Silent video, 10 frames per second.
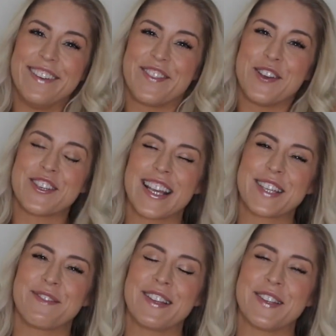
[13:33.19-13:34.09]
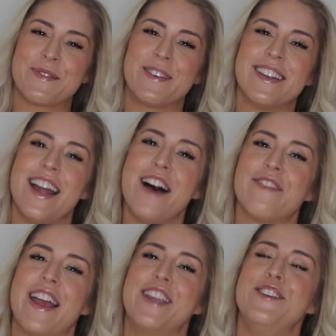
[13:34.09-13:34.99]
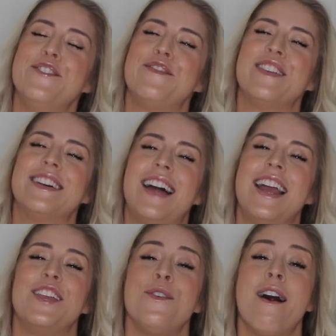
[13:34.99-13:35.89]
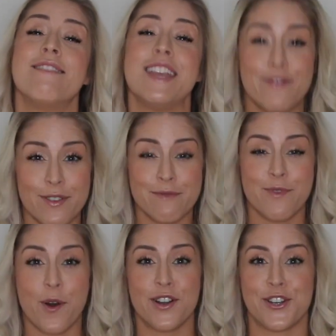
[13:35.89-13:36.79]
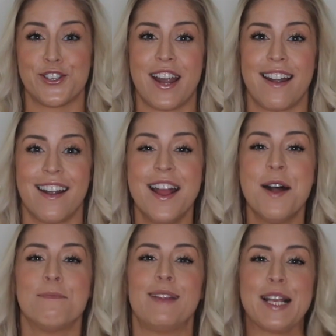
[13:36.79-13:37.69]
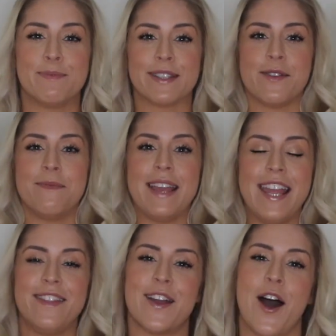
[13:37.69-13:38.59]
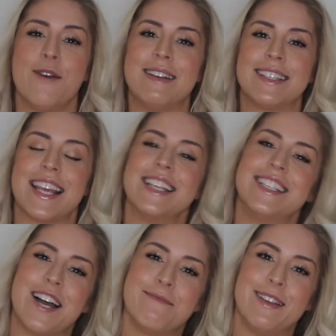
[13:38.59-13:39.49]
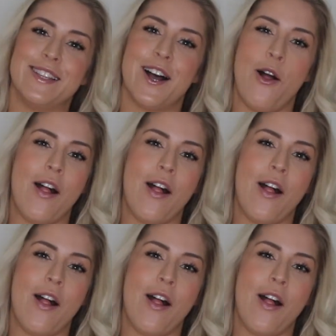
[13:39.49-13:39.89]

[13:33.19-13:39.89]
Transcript: if those six reasons weren't enough and you feel like you have even more to share, please put them in the comments down below.